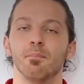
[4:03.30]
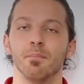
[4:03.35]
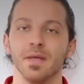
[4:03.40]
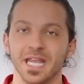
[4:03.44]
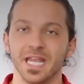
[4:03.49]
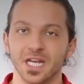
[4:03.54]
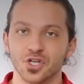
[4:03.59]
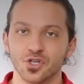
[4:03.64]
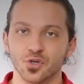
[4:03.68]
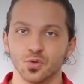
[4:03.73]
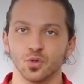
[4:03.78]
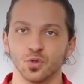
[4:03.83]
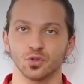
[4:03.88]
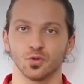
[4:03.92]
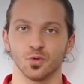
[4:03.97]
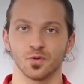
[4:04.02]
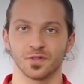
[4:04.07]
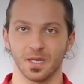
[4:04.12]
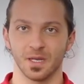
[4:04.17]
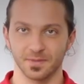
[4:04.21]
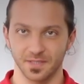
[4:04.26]
make sure
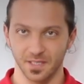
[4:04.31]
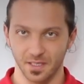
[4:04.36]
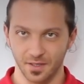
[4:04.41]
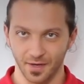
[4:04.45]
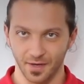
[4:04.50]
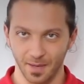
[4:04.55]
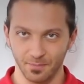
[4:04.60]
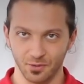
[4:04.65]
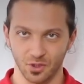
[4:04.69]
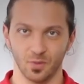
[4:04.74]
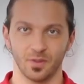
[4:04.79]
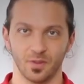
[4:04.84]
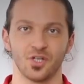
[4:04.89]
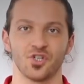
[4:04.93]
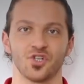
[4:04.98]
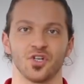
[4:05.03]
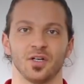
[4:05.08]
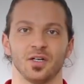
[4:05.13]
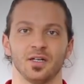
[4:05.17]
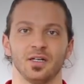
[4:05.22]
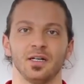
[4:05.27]
to subscribe to our
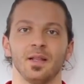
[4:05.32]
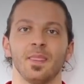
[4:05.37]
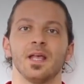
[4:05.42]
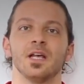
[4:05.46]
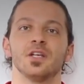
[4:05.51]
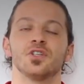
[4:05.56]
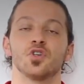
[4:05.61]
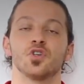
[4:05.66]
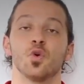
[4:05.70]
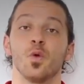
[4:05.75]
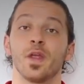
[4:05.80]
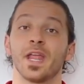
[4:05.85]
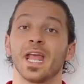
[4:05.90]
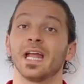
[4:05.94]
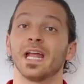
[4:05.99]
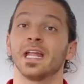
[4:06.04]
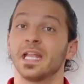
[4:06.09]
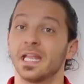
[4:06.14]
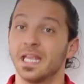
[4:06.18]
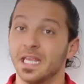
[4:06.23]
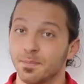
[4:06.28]
channel so we
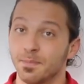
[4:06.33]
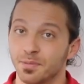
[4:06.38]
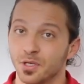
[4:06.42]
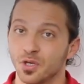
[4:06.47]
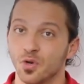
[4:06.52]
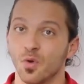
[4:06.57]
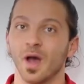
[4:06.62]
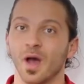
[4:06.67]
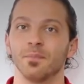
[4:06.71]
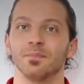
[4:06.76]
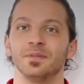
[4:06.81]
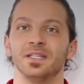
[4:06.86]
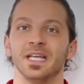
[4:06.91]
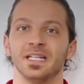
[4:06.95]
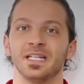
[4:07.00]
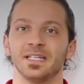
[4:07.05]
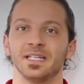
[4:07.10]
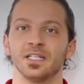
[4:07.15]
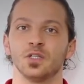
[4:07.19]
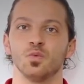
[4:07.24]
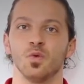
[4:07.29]
can keep you
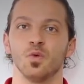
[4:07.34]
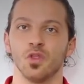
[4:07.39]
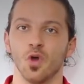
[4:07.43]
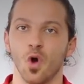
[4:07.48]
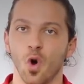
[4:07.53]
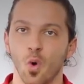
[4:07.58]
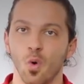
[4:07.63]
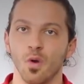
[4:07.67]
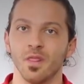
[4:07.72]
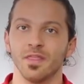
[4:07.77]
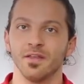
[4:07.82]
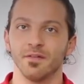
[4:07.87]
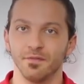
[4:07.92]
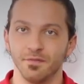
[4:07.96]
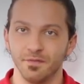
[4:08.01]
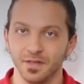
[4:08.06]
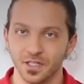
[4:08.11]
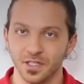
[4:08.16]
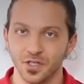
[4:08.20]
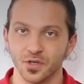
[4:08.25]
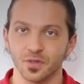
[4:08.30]
updated with all the
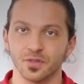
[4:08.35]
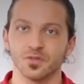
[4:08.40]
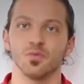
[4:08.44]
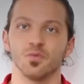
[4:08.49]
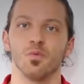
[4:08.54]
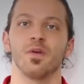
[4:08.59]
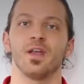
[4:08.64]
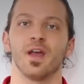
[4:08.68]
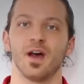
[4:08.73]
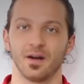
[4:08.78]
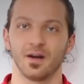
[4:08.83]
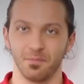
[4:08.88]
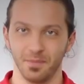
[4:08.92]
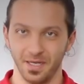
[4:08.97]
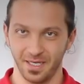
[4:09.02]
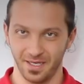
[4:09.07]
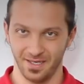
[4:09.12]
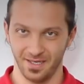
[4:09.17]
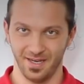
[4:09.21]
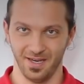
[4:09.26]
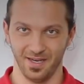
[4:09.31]
videos we are
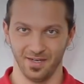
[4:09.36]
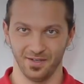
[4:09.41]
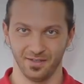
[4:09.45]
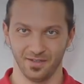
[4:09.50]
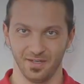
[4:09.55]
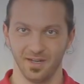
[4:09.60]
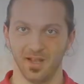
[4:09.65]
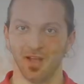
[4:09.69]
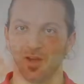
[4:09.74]
making here.